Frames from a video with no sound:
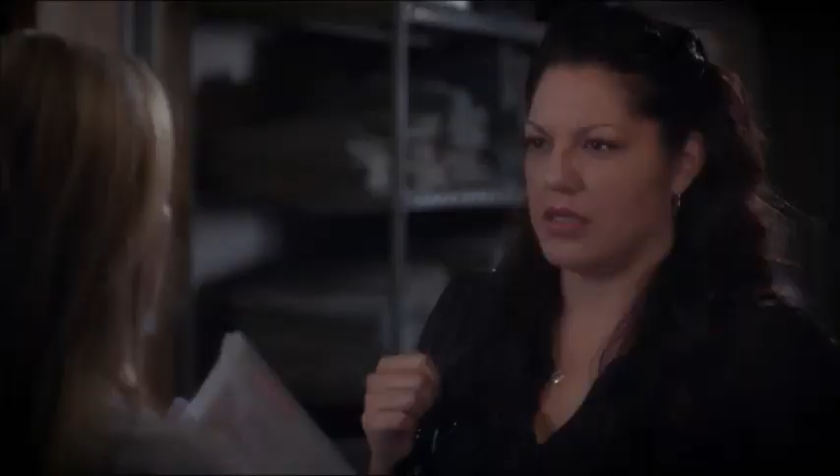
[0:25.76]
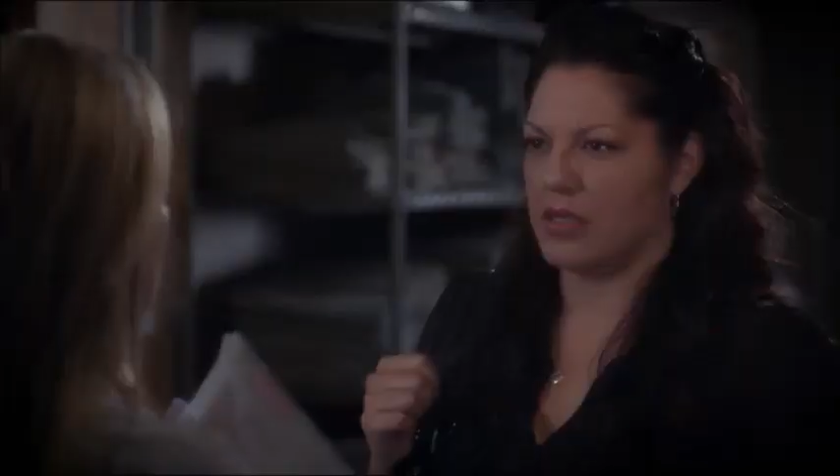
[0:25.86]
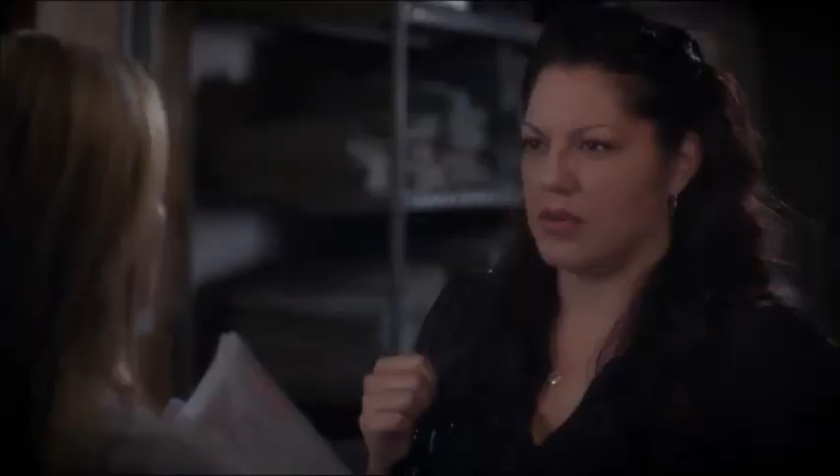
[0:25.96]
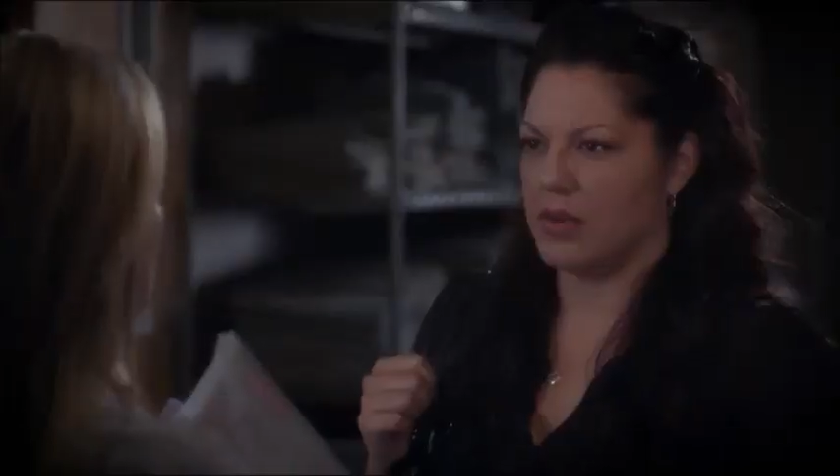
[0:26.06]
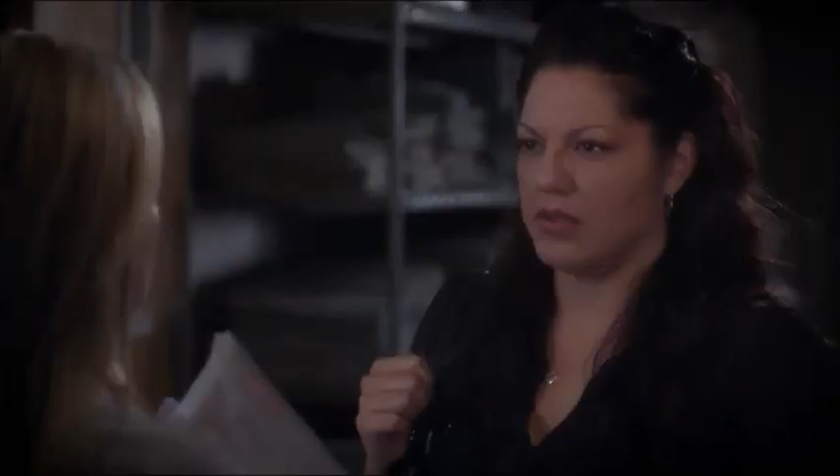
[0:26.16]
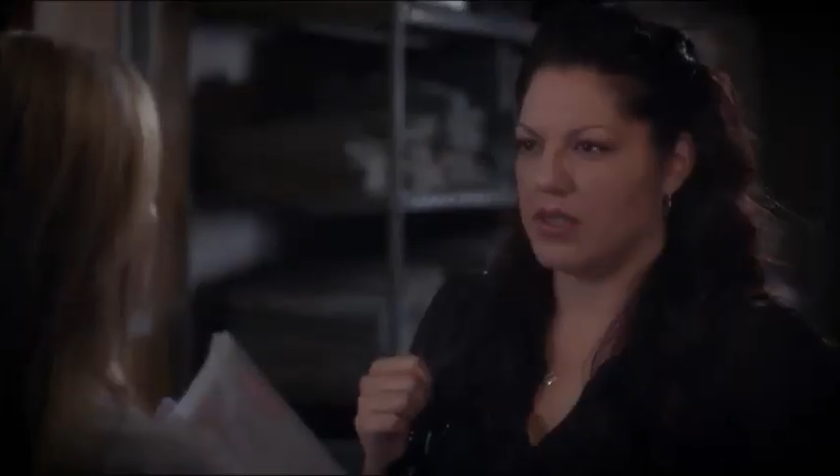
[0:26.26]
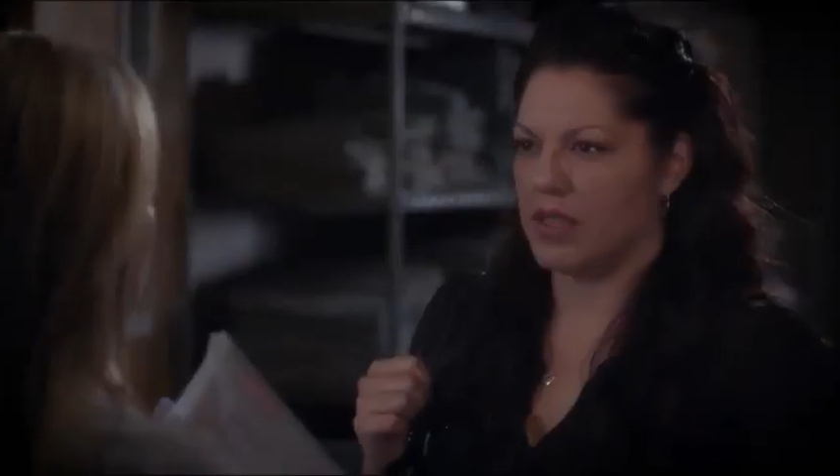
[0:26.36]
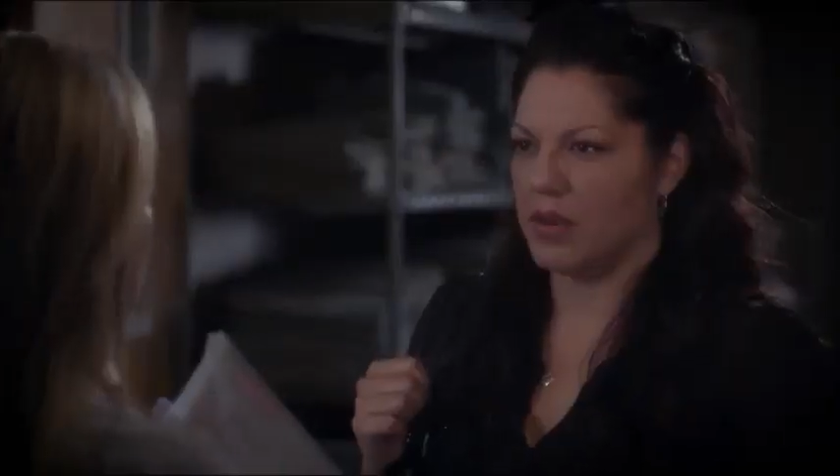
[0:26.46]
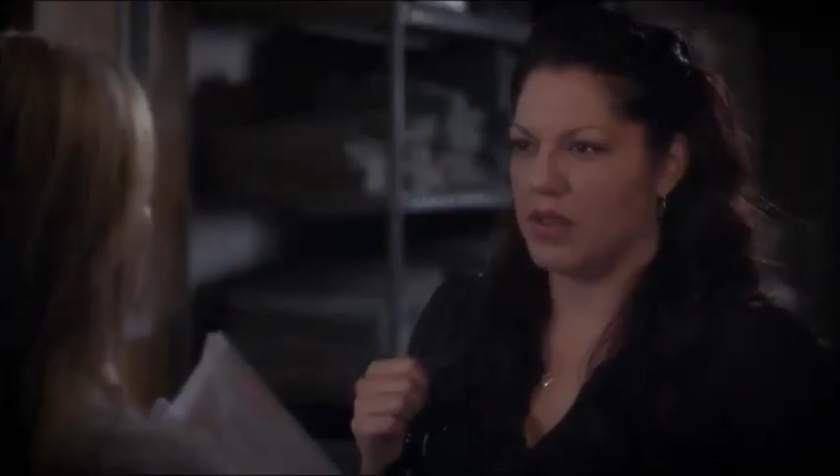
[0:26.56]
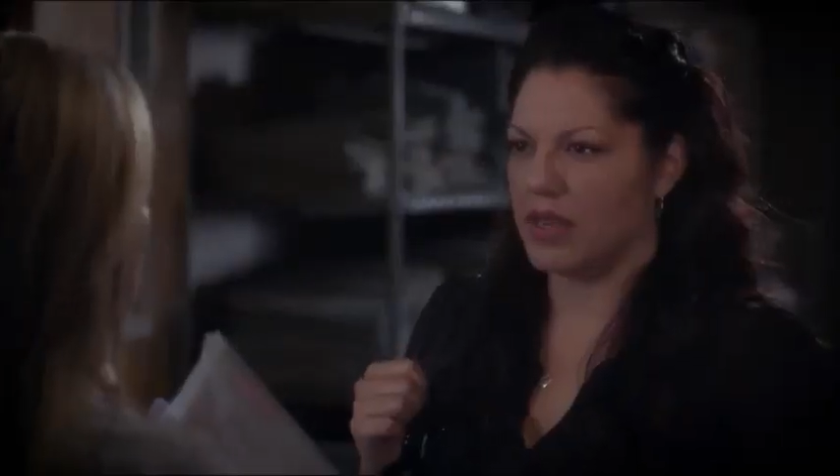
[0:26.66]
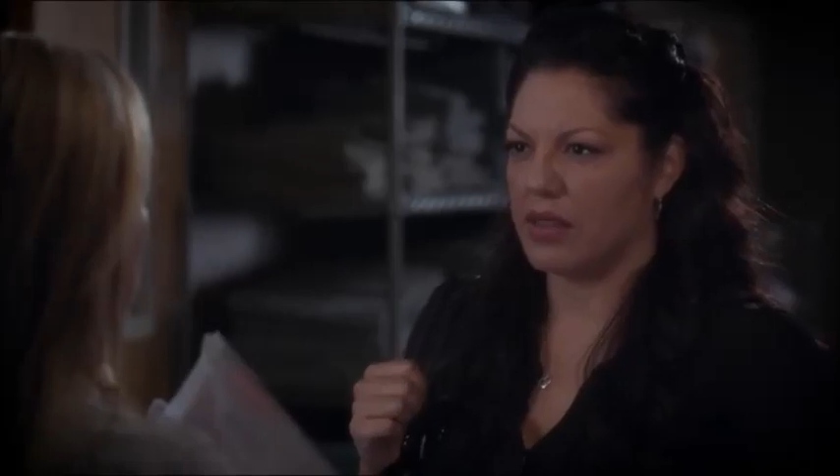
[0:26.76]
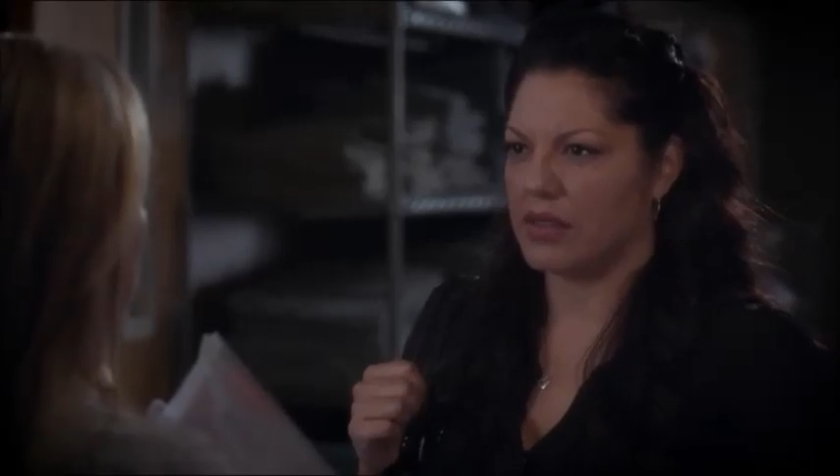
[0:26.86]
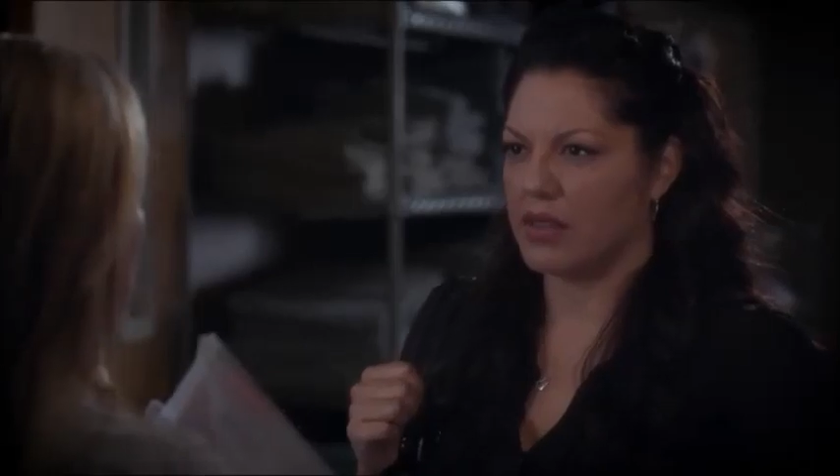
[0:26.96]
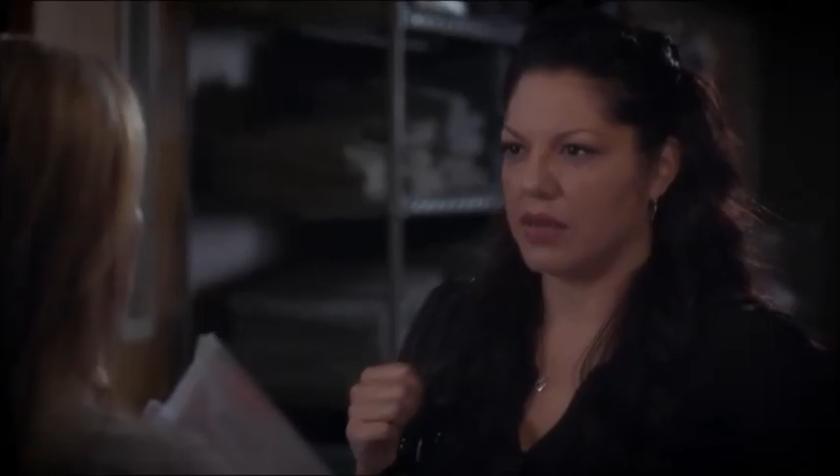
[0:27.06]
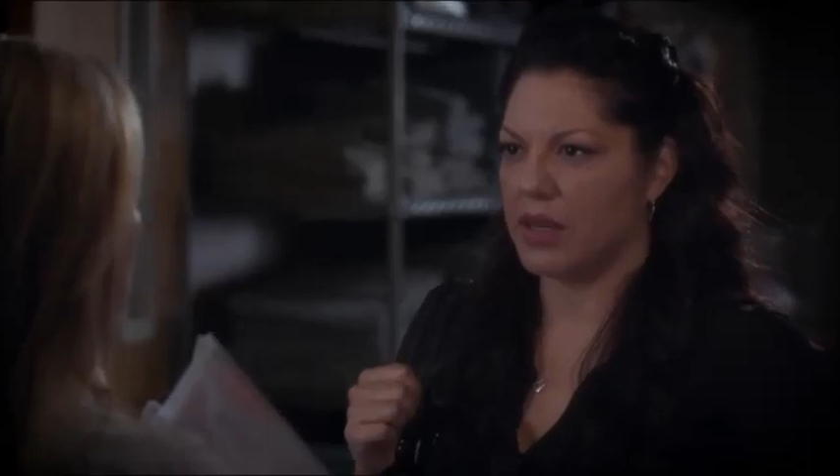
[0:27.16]
is this your way of telling me that you're
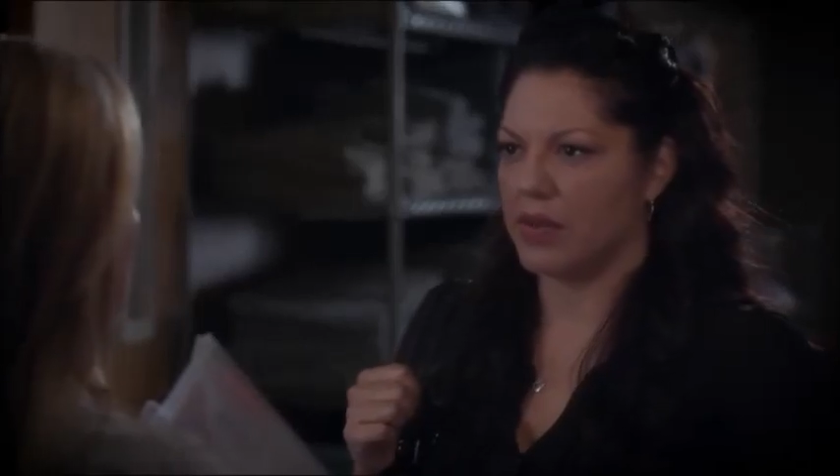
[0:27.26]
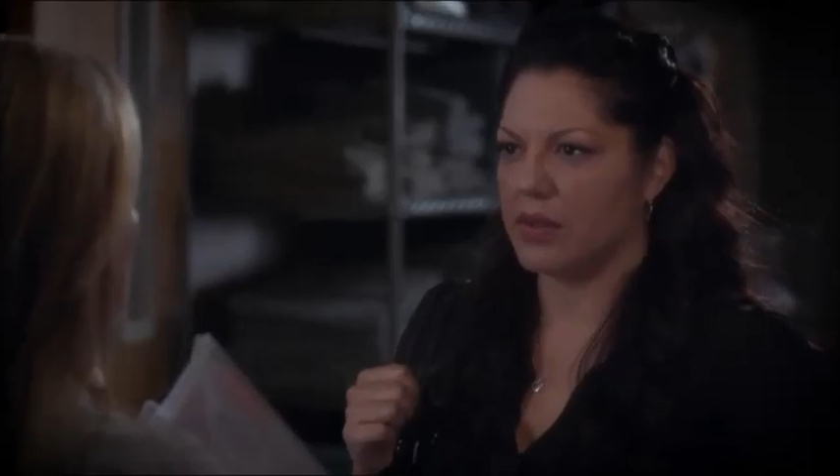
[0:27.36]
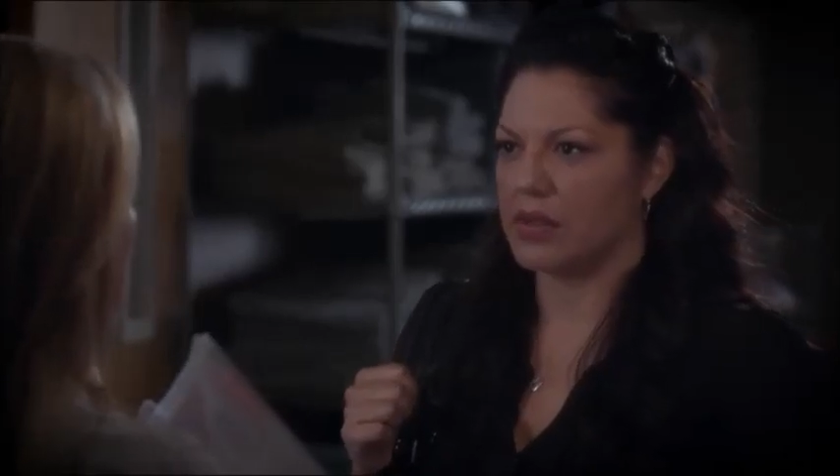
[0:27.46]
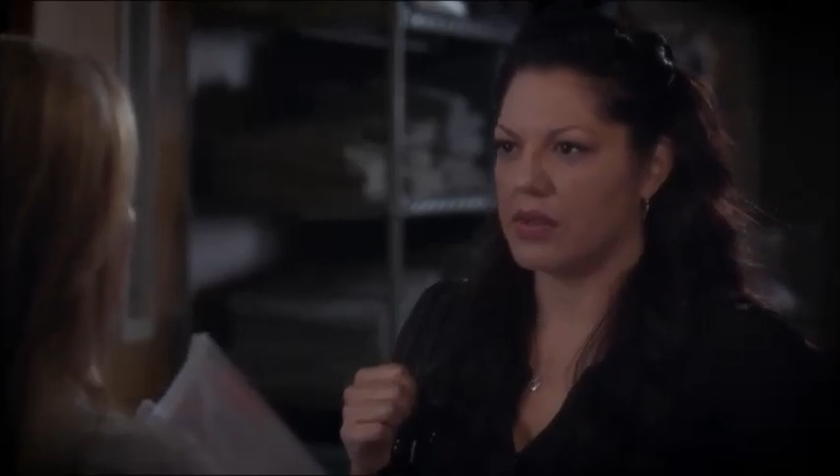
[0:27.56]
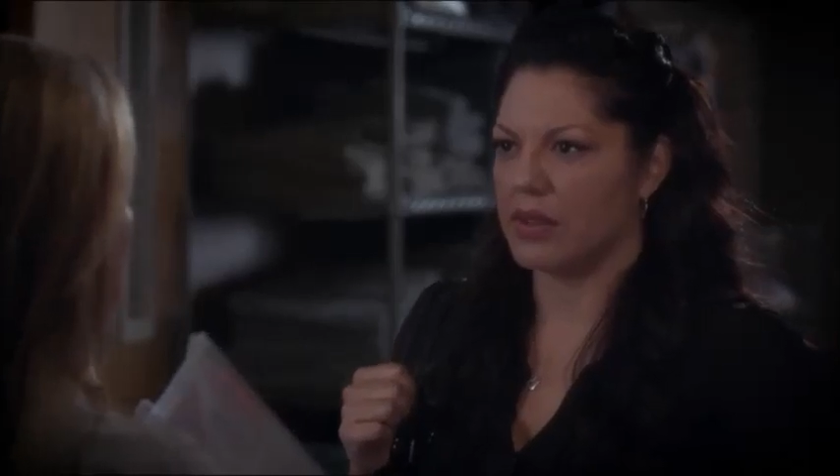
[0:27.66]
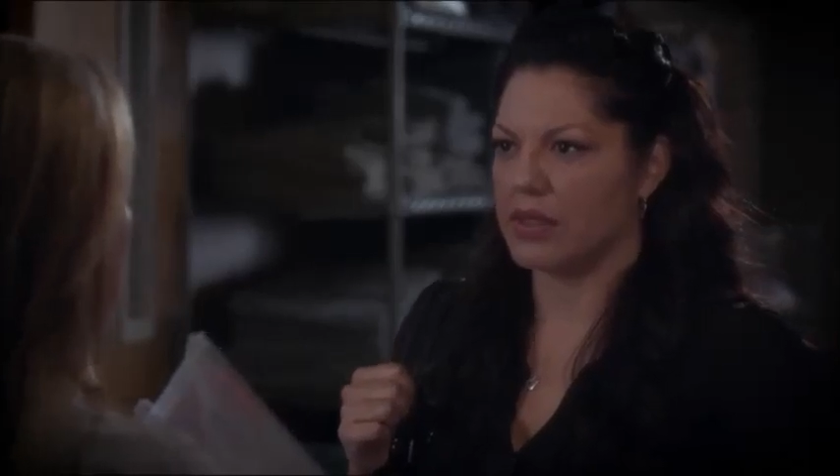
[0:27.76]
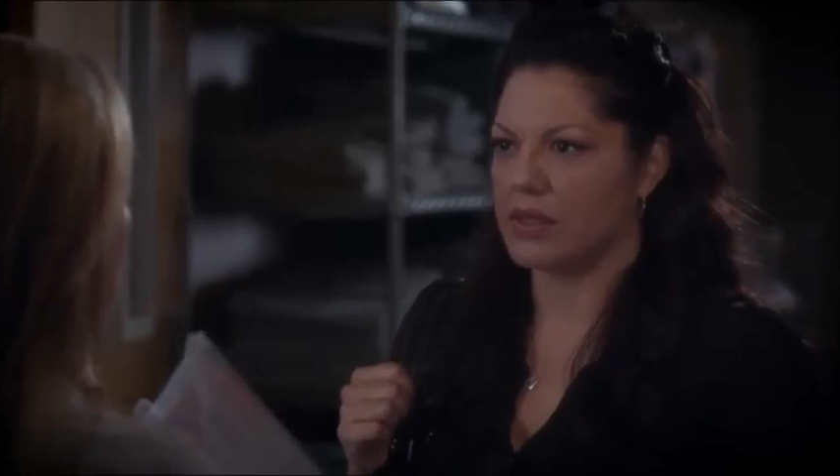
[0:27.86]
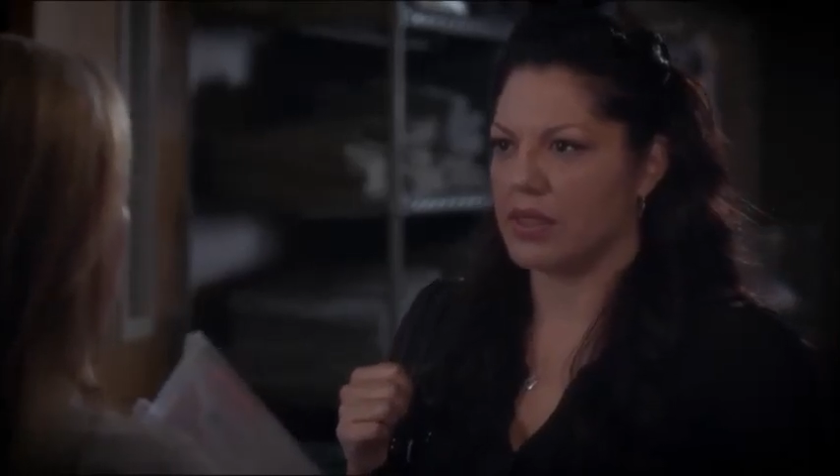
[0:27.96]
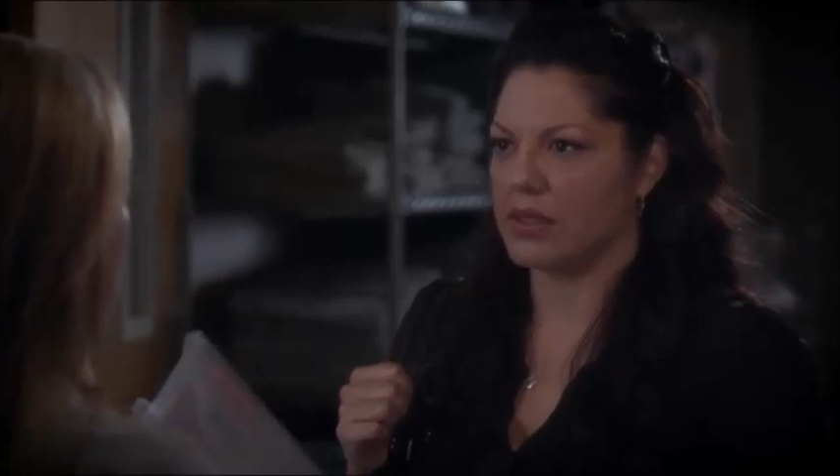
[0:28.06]
canceling our meeting with the surrogacy